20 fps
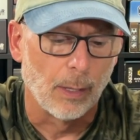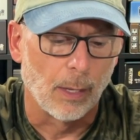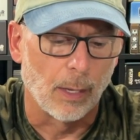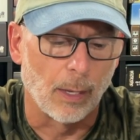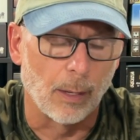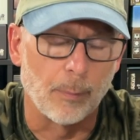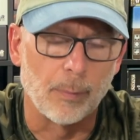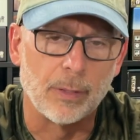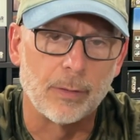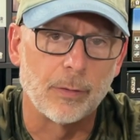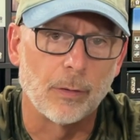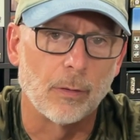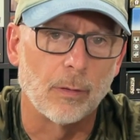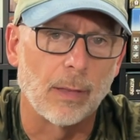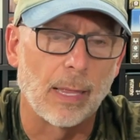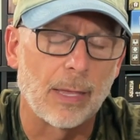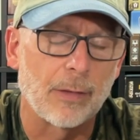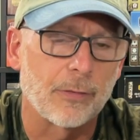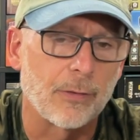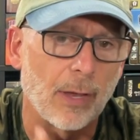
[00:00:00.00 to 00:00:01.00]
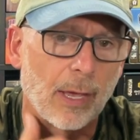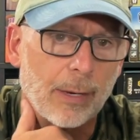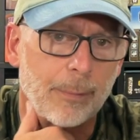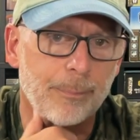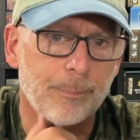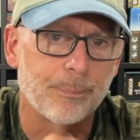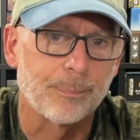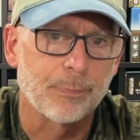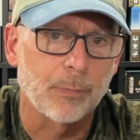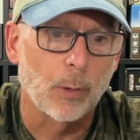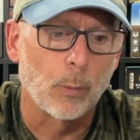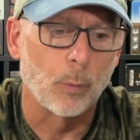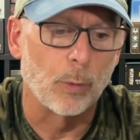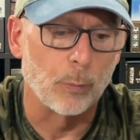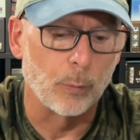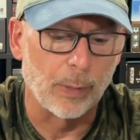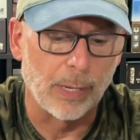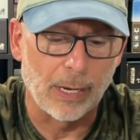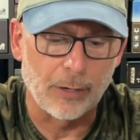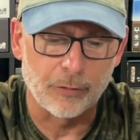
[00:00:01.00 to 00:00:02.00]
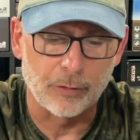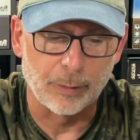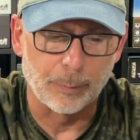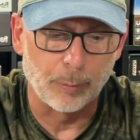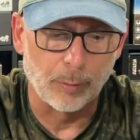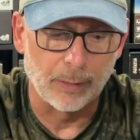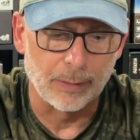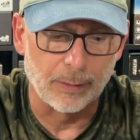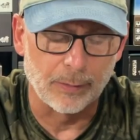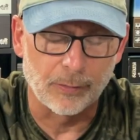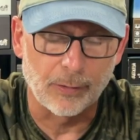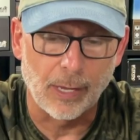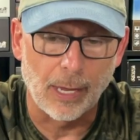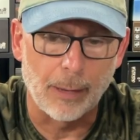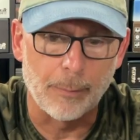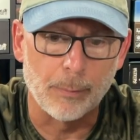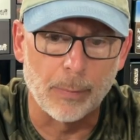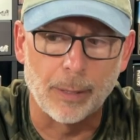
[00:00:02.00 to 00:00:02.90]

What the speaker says: until last night when we actually played this game.